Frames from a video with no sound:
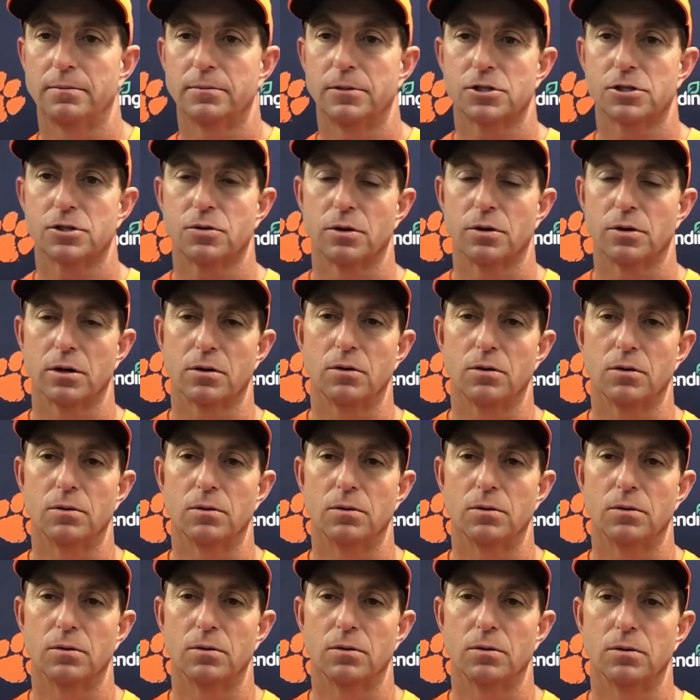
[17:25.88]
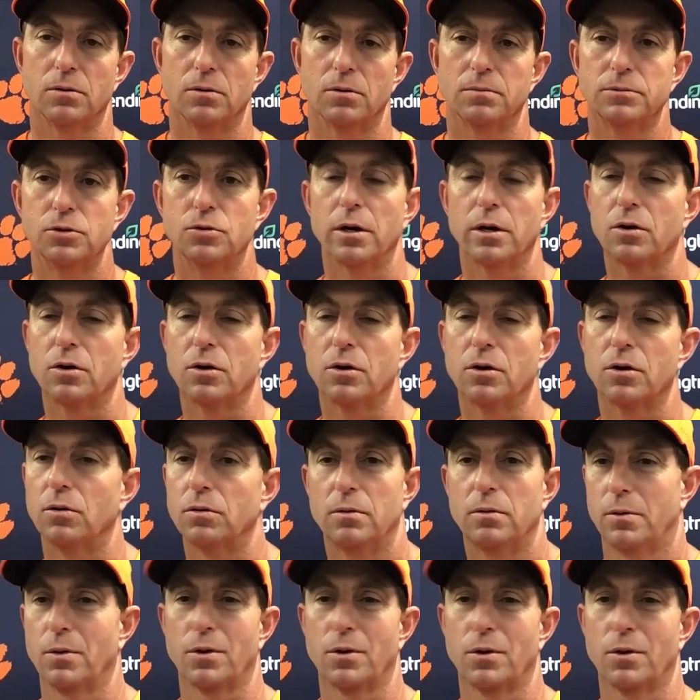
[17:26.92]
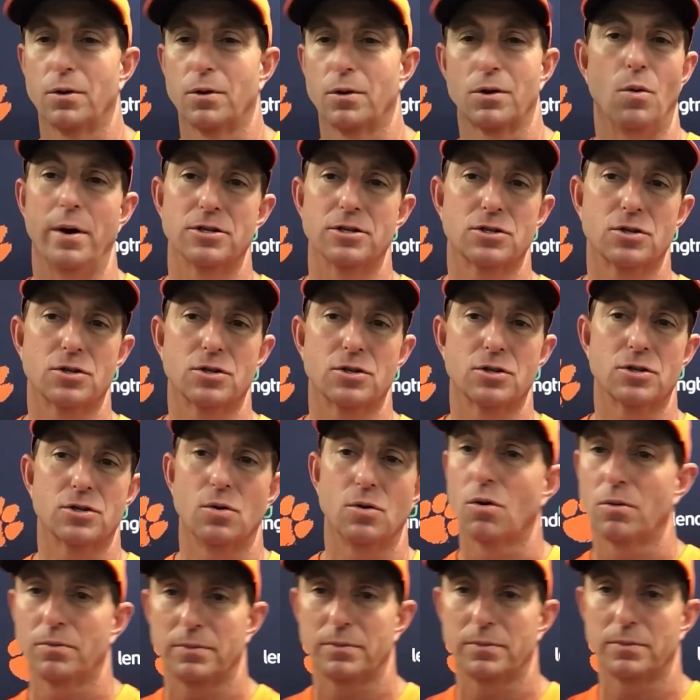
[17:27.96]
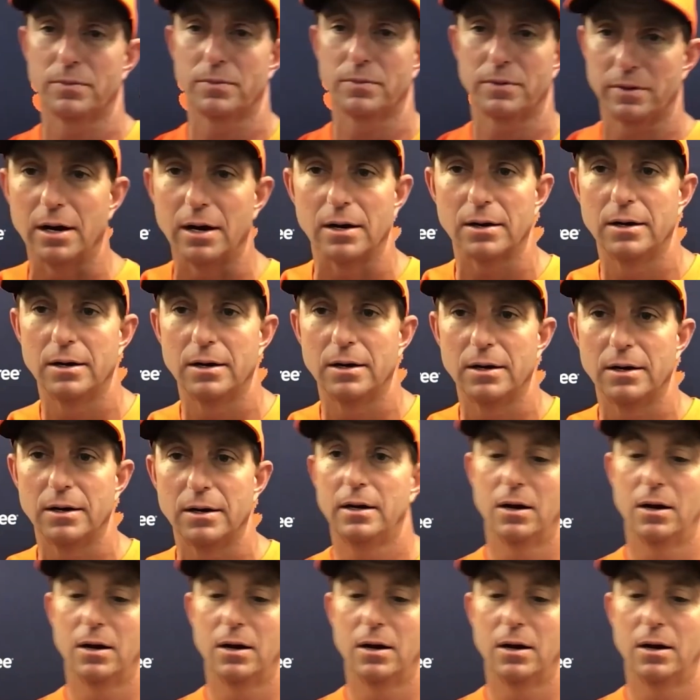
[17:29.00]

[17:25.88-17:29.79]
It's critical, too critical. When we're going in to score there